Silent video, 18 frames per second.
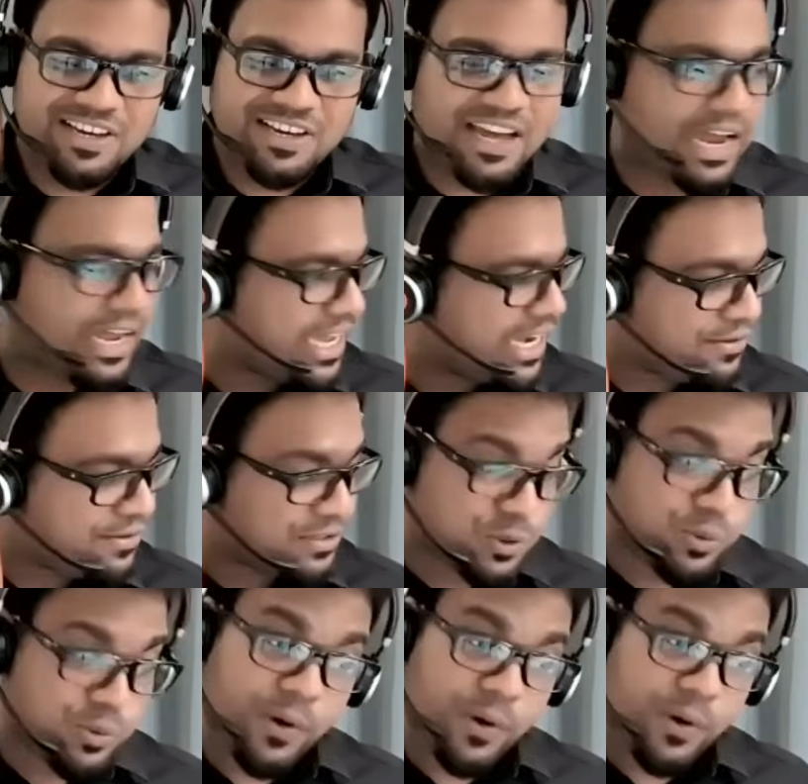It was
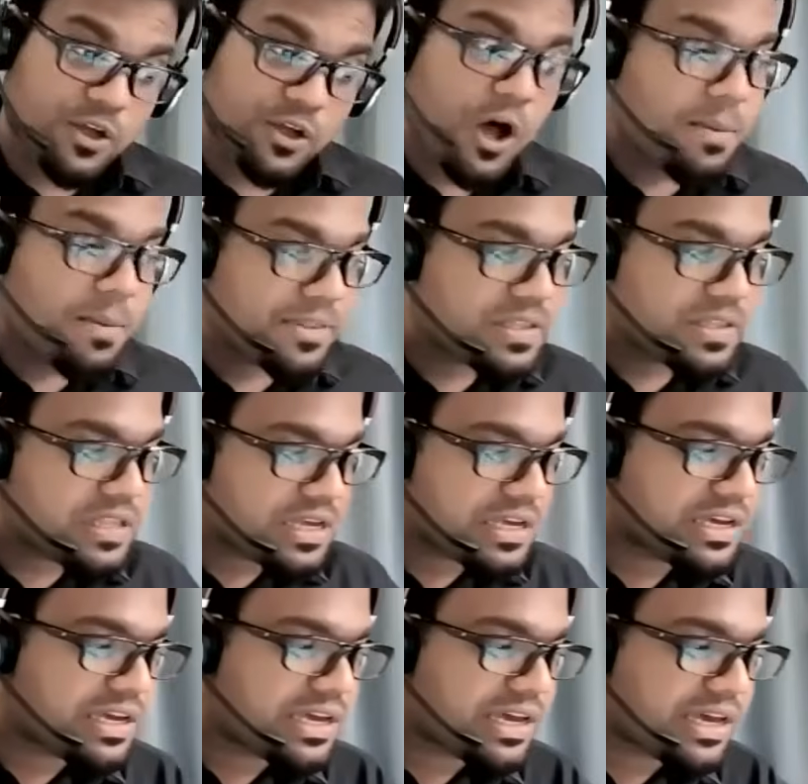quite a common
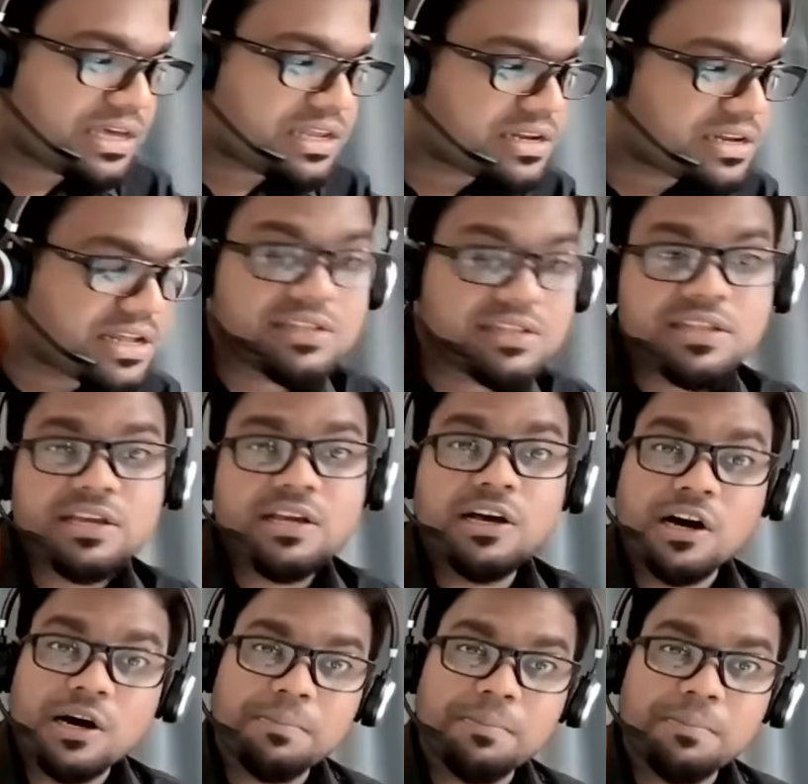thing in the
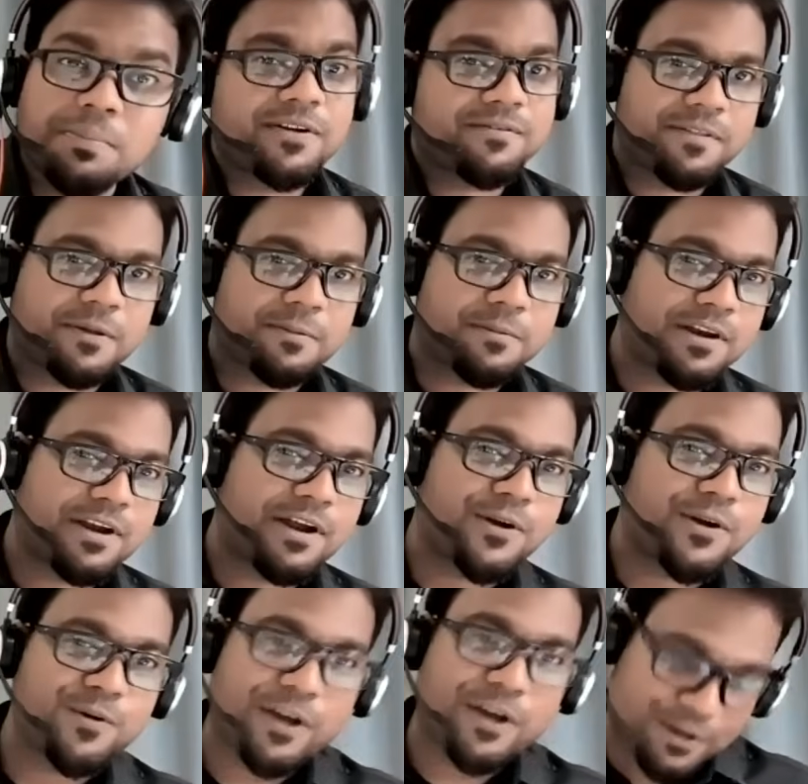government of Tamil
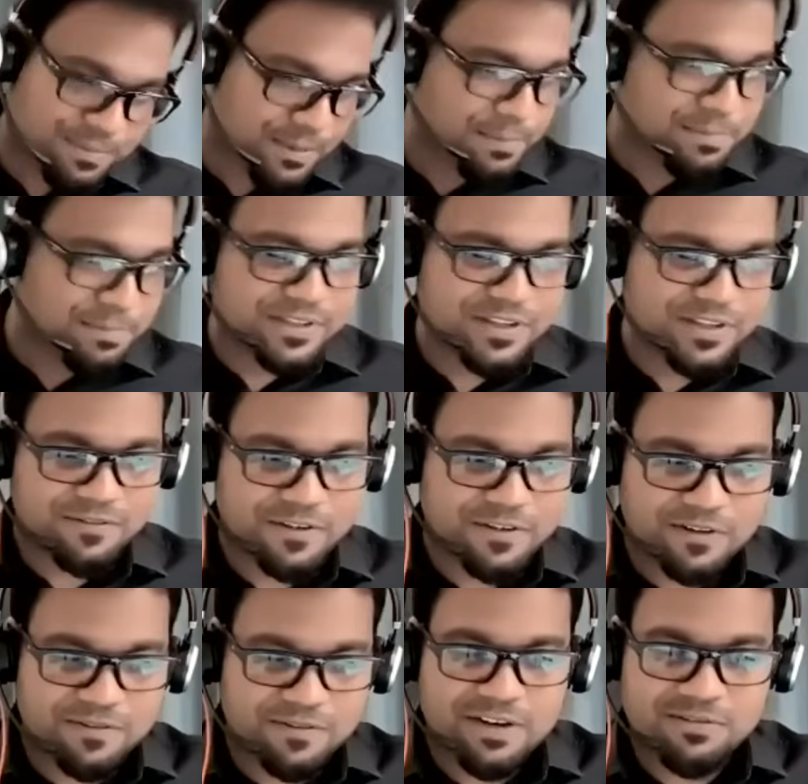Nadu. I remember that
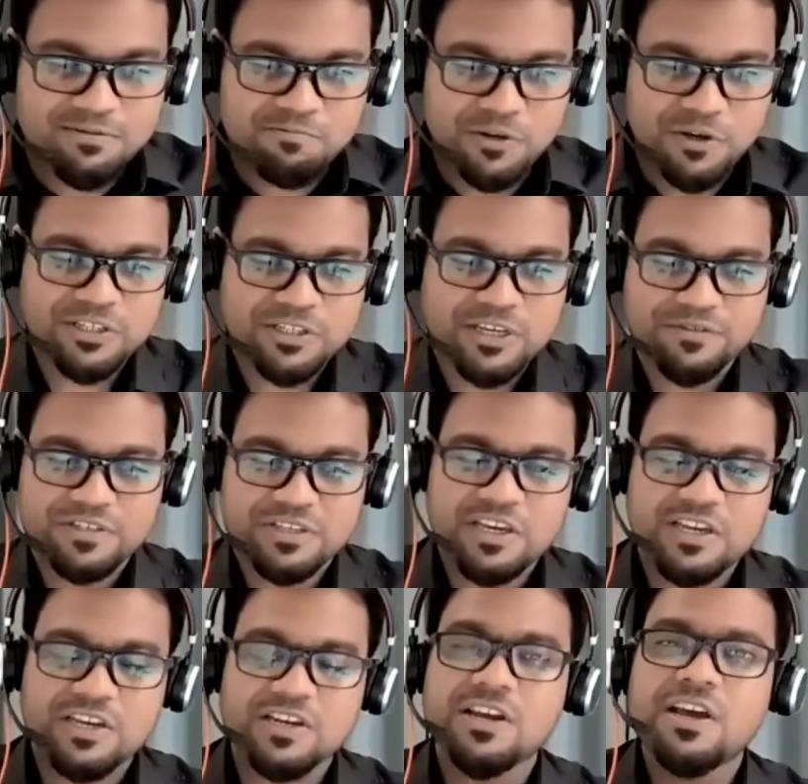very well because I've
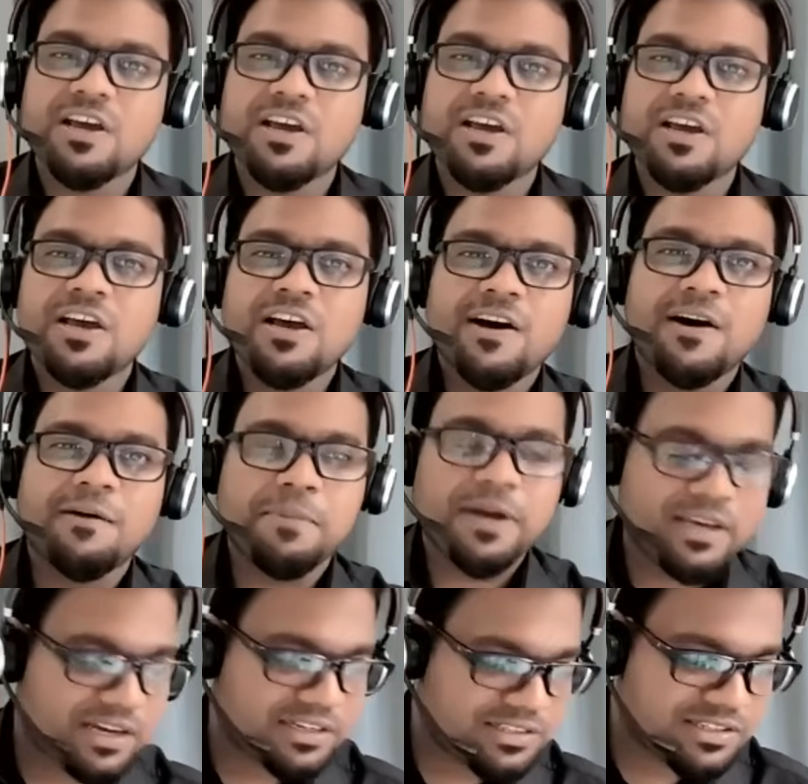seen my
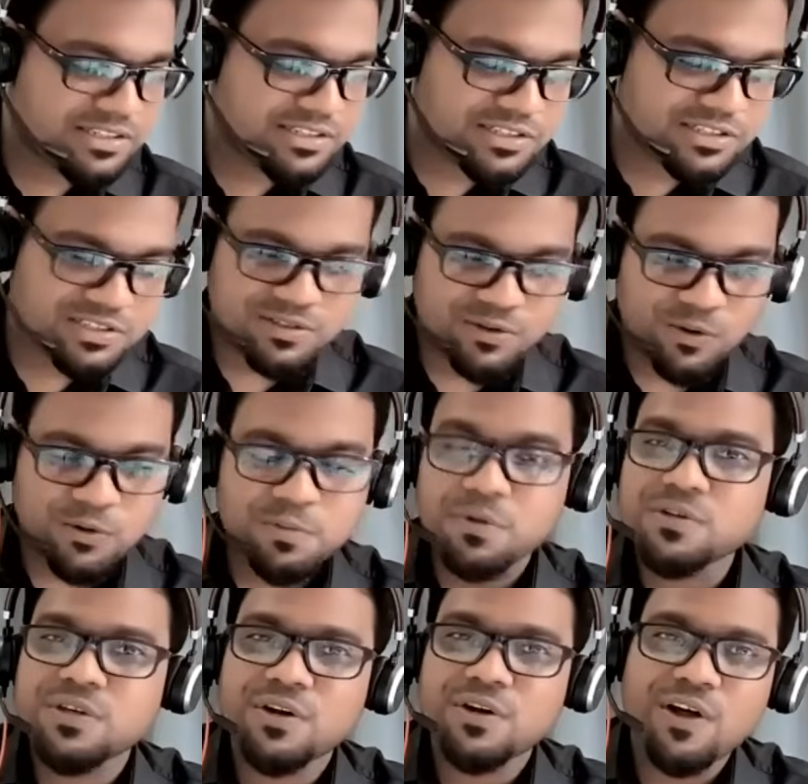cousins'
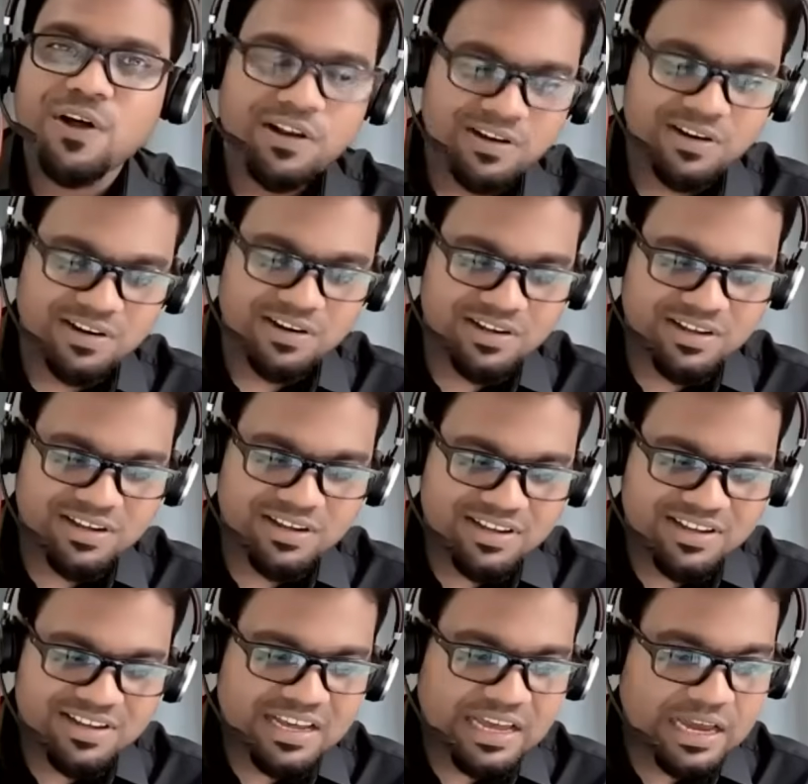notebooks and all,
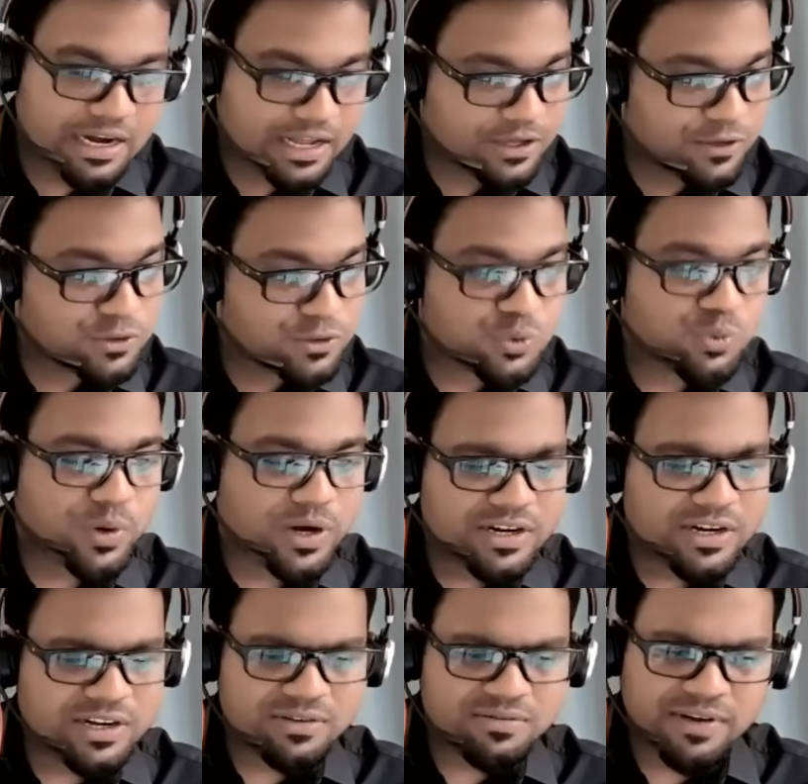and I used to
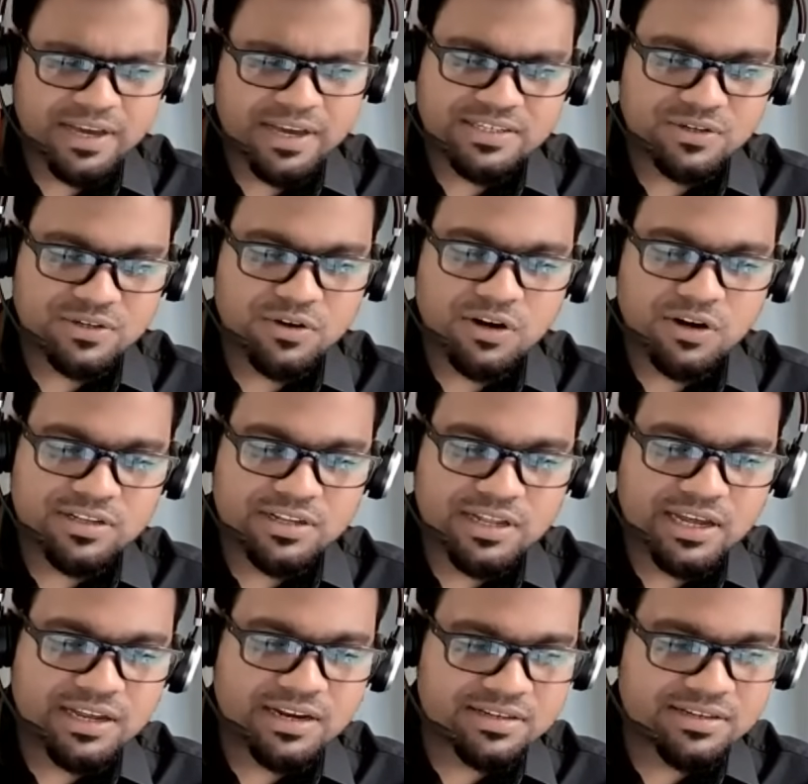wonder why is it not
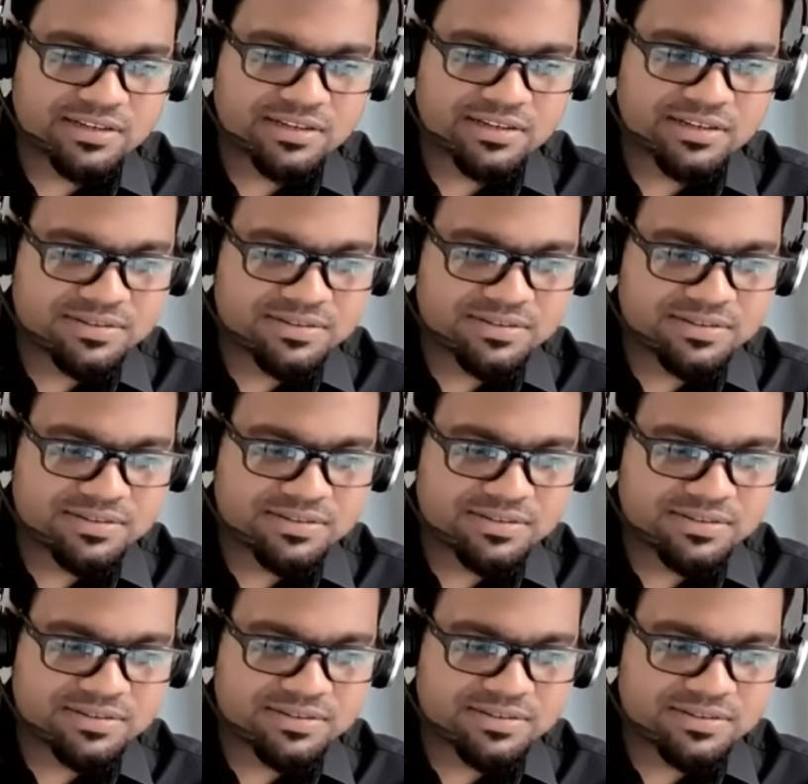there in.